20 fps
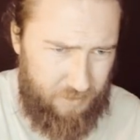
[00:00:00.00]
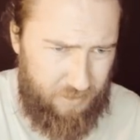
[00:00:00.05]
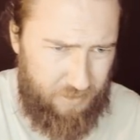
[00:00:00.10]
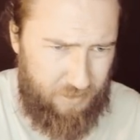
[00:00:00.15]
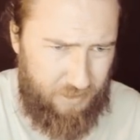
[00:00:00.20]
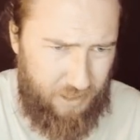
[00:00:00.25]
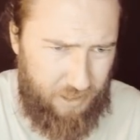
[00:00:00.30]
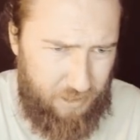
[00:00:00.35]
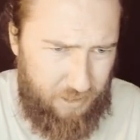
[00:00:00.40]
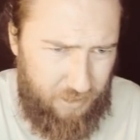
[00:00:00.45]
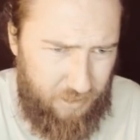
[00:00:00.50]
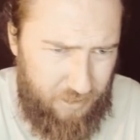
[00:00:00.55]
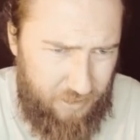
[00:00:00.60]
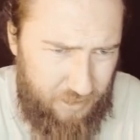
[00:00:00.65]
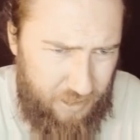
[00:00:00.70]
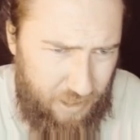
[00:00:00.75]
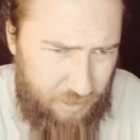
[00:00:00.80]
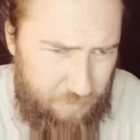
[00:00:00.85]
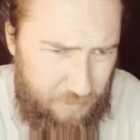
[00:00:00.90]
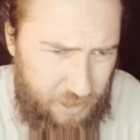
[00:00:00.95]

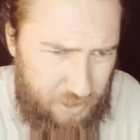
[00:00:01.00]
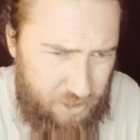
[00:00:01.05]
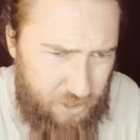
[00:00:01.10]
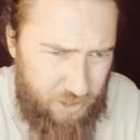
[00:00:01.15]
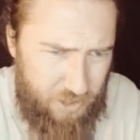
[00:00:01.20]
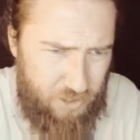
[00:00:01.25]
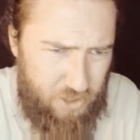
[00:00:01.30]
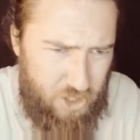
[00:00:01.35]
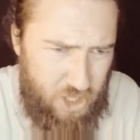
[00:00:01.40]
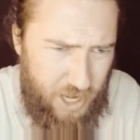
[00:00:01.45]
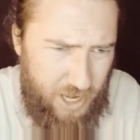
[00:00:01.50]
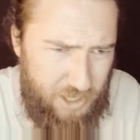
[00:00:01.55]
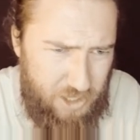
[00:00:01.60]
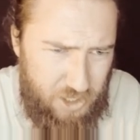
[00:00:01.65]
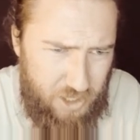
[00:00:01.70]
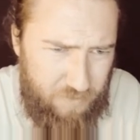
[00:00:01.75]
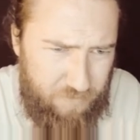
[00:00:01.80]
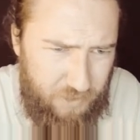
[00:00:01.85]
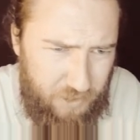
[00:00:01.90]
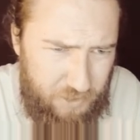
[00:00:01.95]
Gotta make sure you change
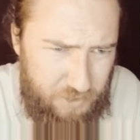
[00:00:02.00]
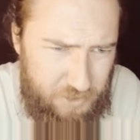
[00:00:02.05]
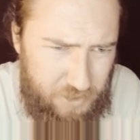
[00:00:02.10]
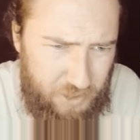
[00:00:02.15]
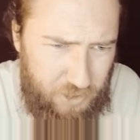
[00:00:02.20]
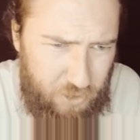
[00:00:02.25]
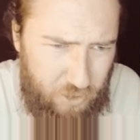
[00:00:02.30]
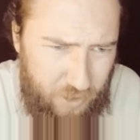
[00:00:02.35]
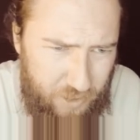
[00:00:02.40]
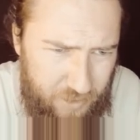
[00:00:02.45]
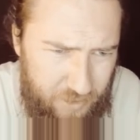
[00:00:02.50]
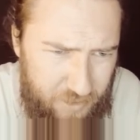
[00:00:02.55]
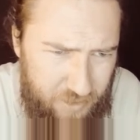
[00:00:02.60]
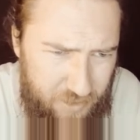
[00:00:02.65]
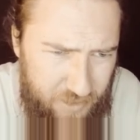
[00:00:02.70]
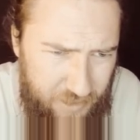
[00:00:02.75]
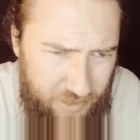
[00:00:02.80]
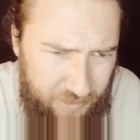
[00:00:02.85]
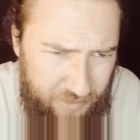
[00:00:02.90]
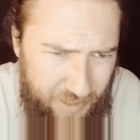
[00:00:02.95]
it if you're using Krita.
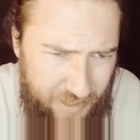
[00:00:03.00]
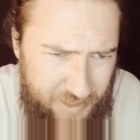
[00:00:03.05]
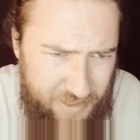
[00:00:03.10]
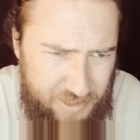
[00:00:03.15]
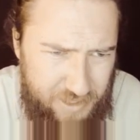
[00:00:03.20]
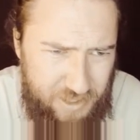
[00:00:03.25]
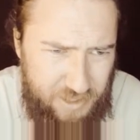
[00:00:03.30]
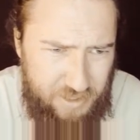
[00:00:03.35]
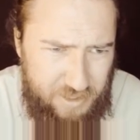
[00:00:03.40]
It likes to